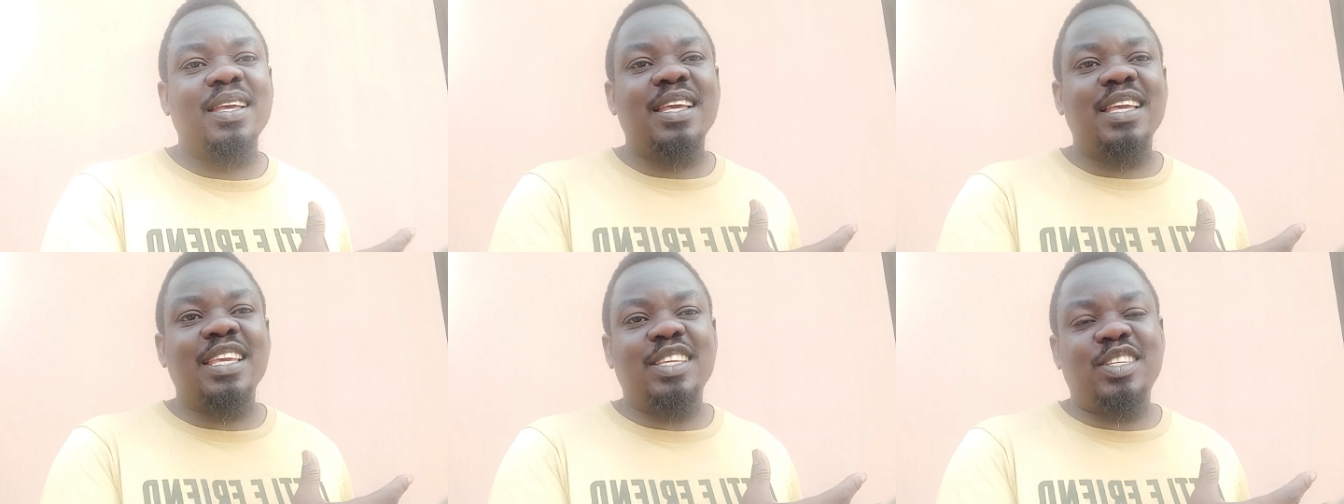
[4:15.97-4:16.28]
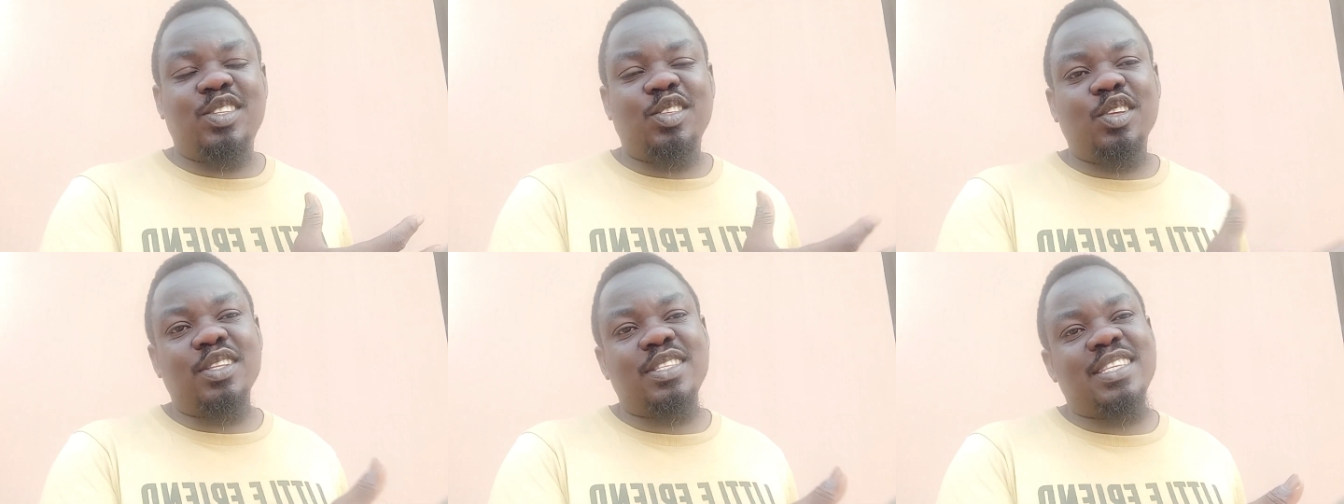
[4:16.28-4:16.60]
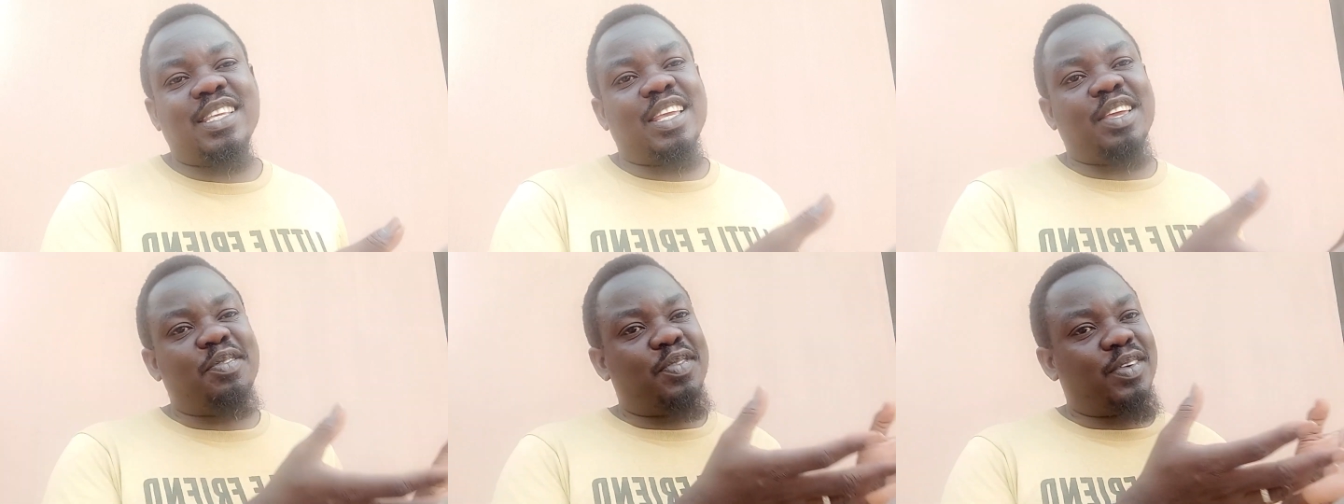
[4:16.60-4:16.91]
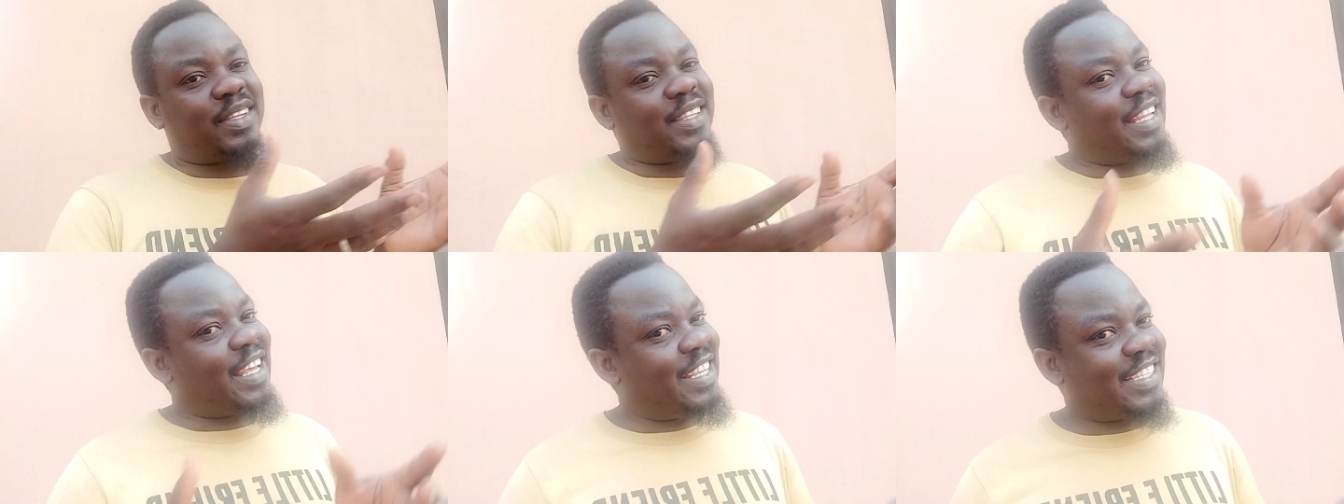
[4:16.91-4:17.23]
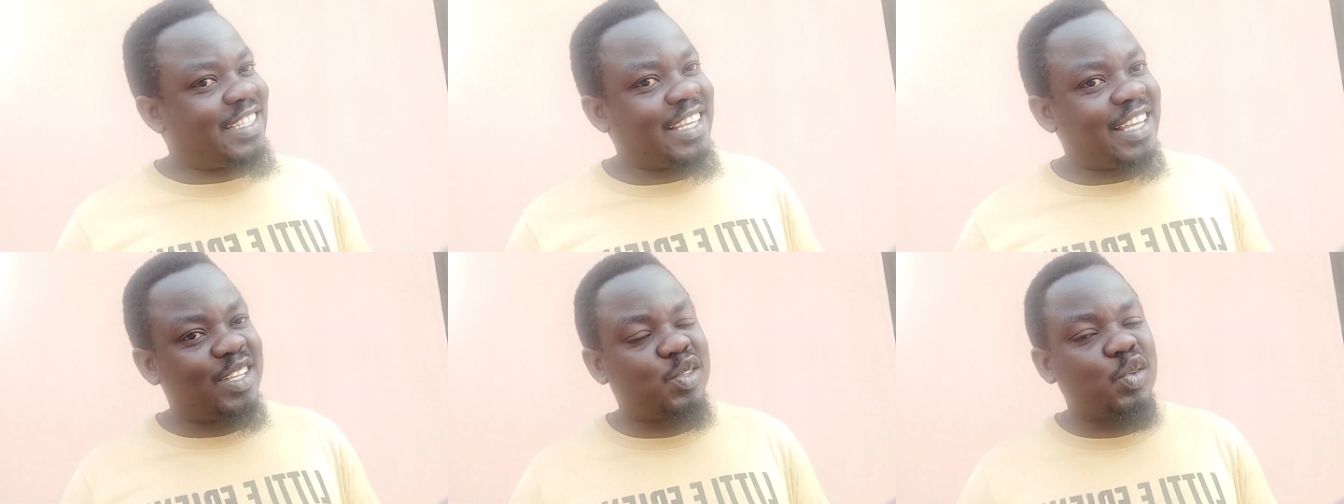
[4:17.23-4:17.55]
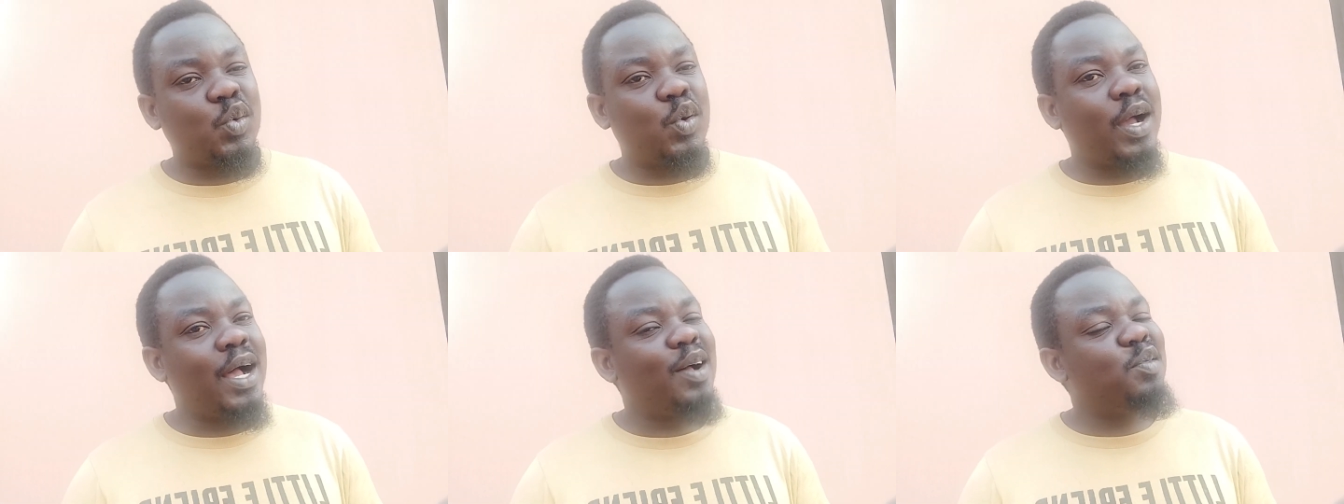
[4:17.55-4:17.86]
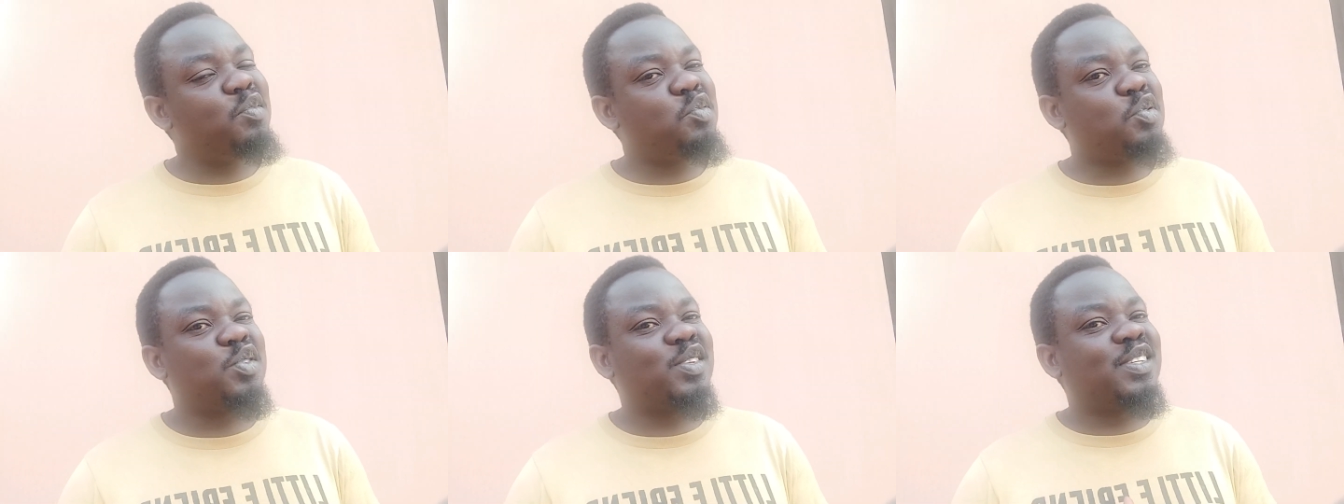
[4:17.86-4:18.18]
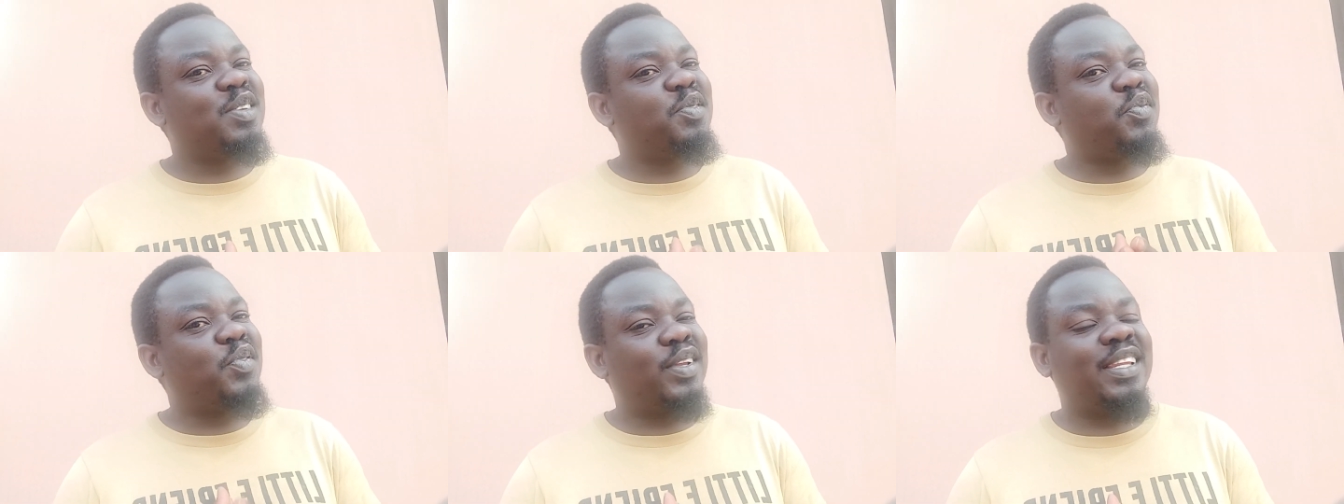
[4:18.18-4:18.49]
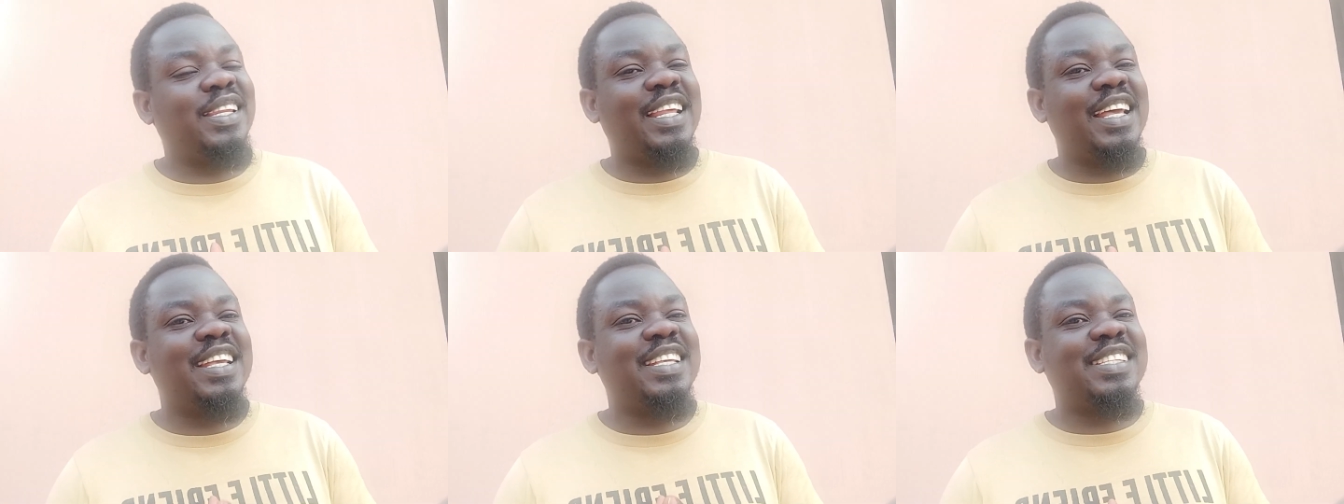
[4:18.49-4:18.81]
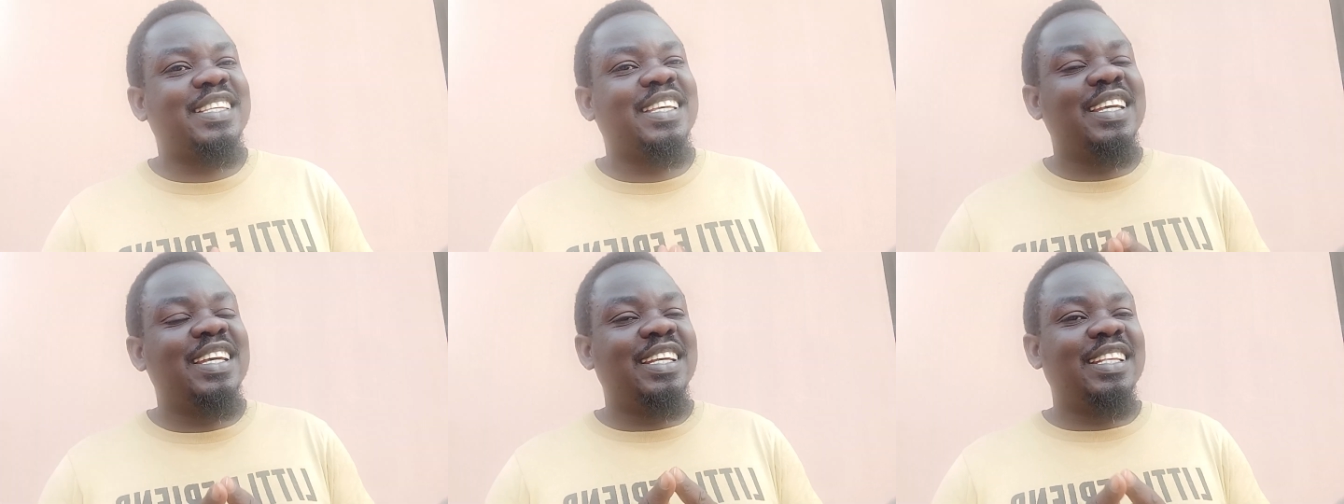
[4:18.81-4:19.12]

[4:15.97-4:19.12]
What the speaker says: is not a fertilizer. So how does it fertilize